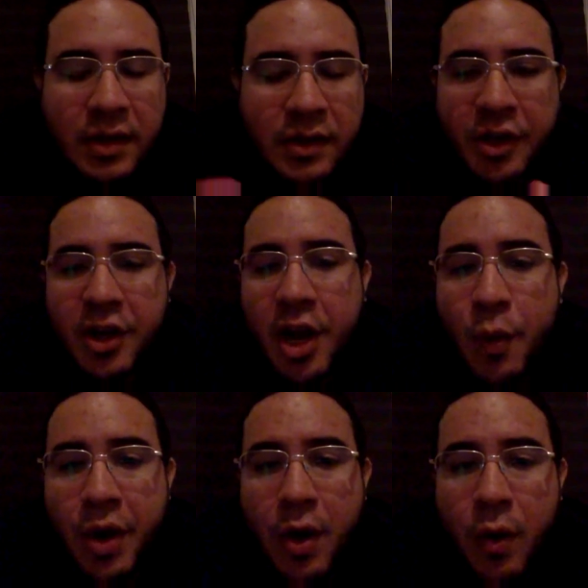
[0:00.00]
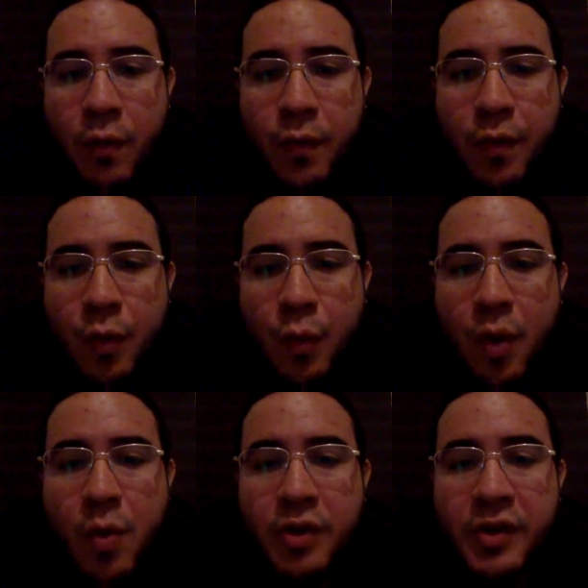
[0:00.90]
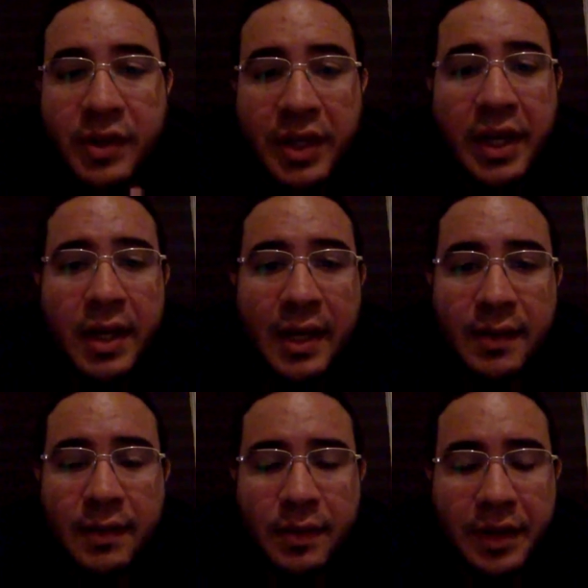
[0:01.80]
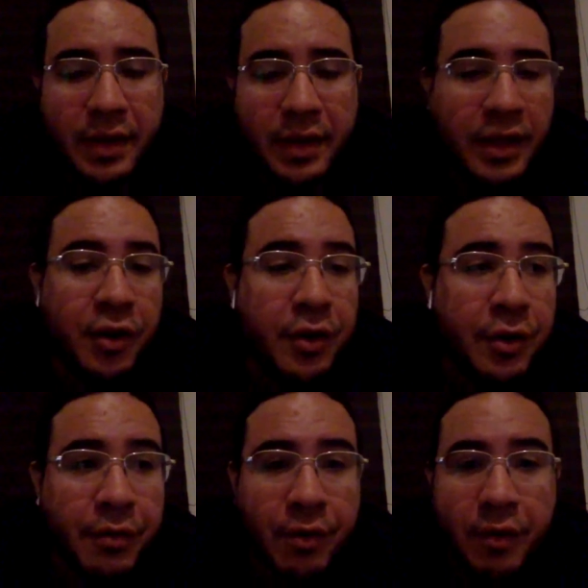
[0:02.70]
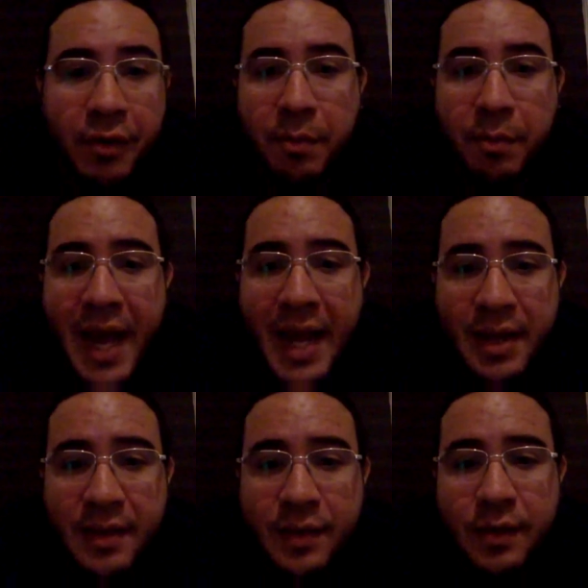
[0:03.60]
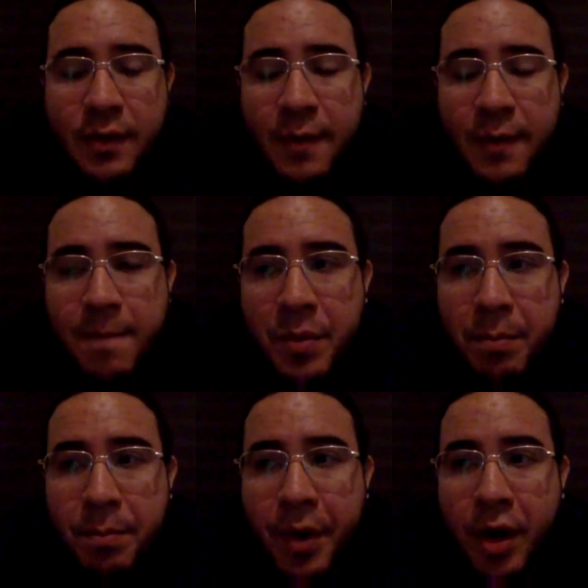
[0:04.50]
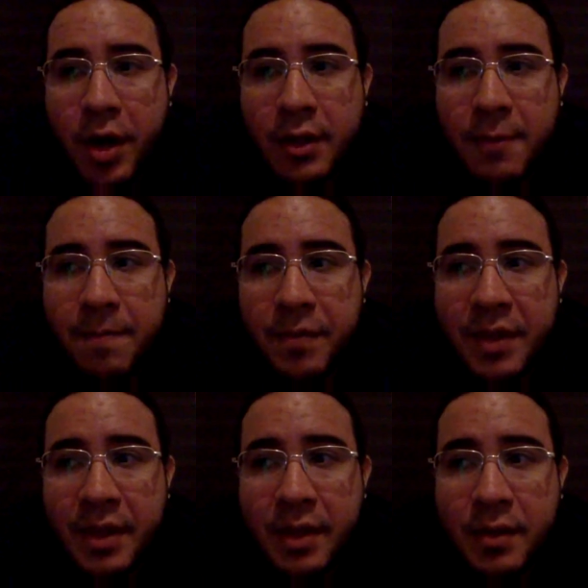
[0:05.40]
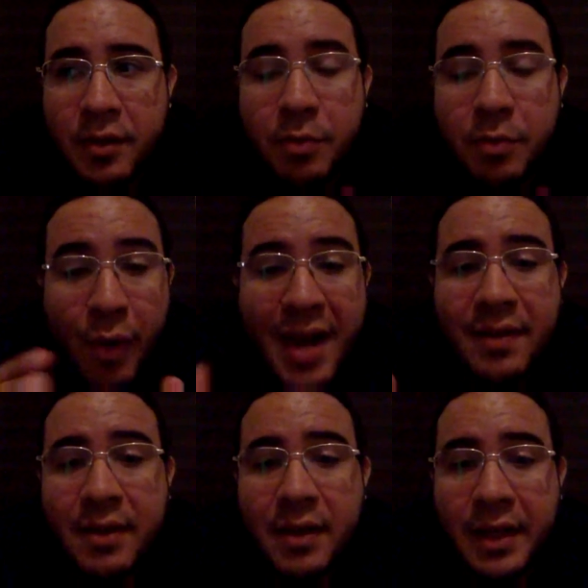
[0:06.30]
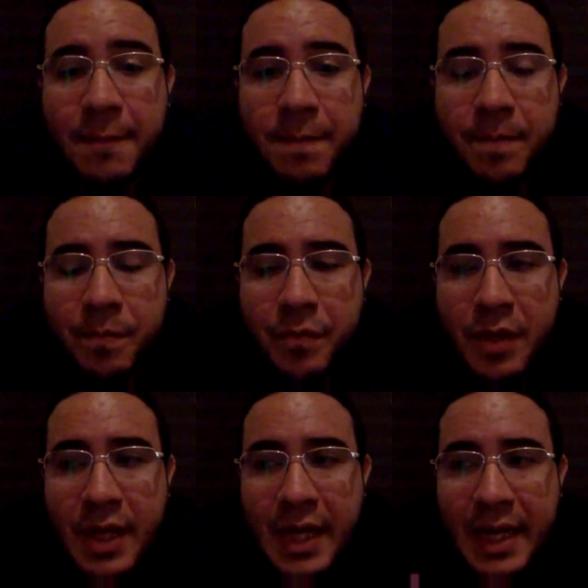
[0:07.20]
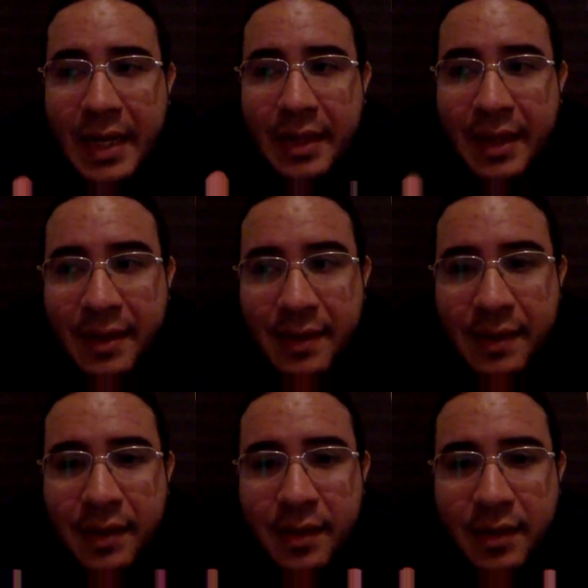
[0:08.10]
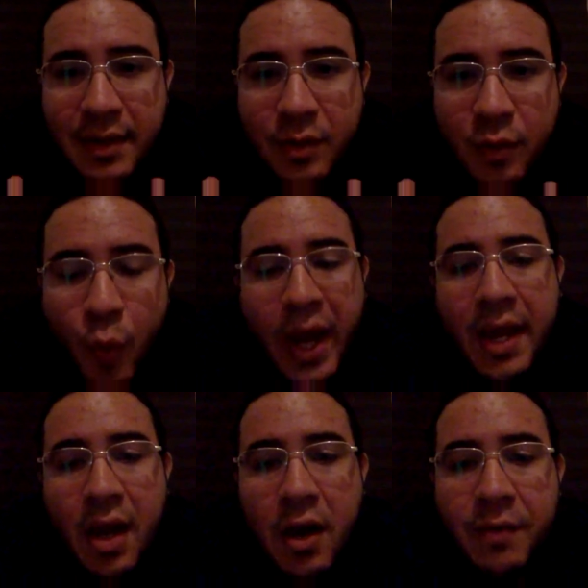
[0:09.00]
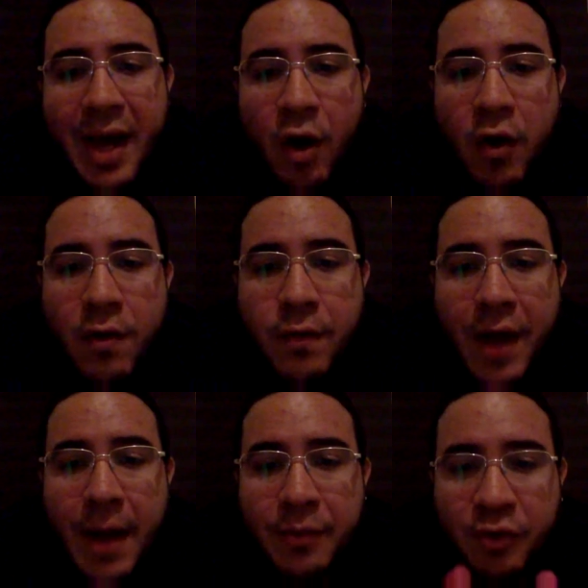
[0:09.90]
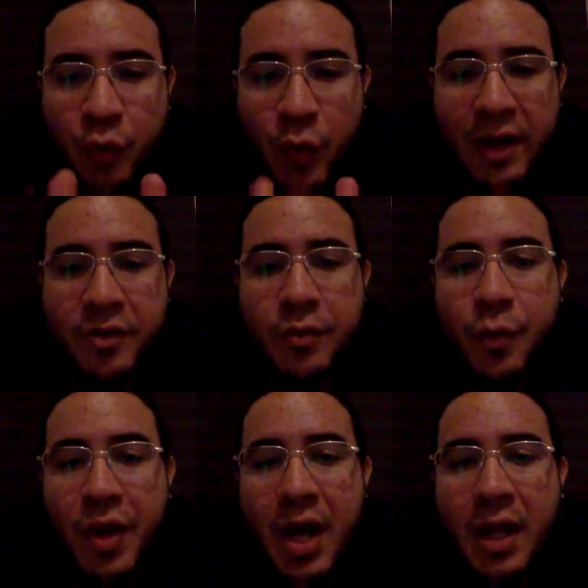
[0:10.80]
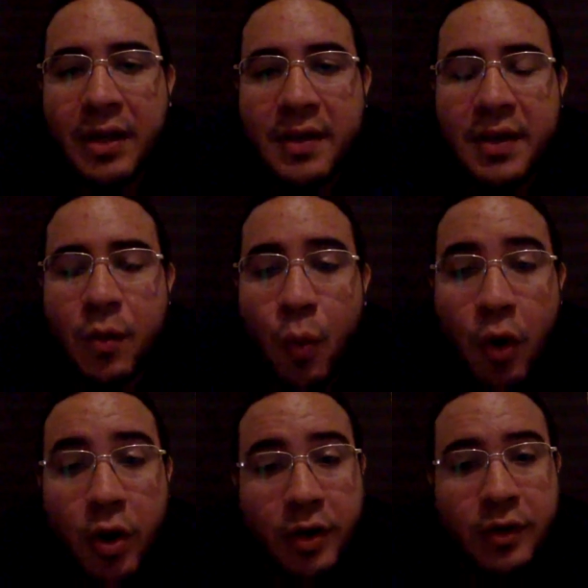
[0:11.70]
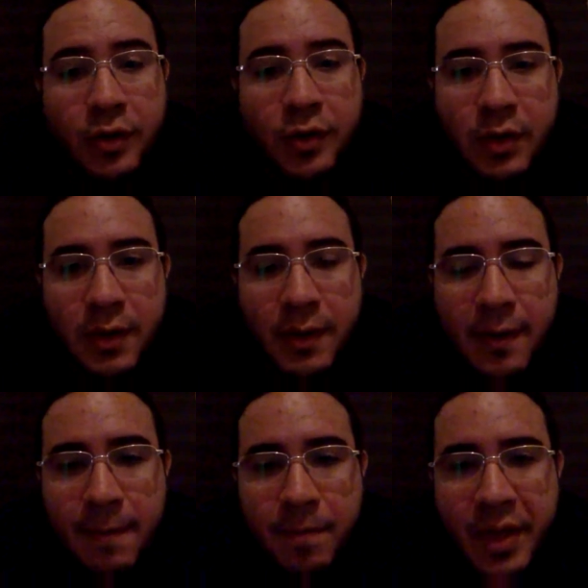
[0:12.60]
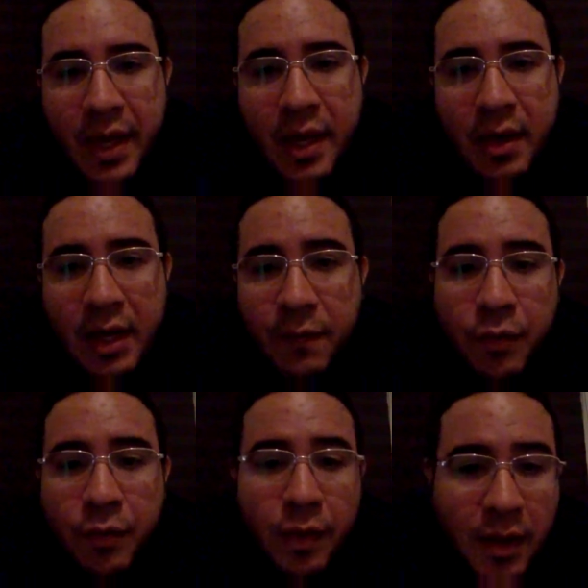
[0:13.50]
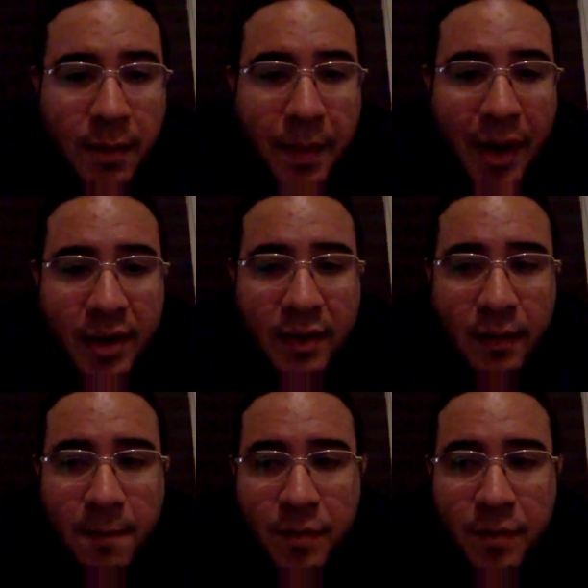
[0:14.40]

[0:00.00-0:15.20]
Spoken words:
scenario for what we're seeing as the Earth or the planets. But surprisingly, this way of abstracting reality works. And if you think about it,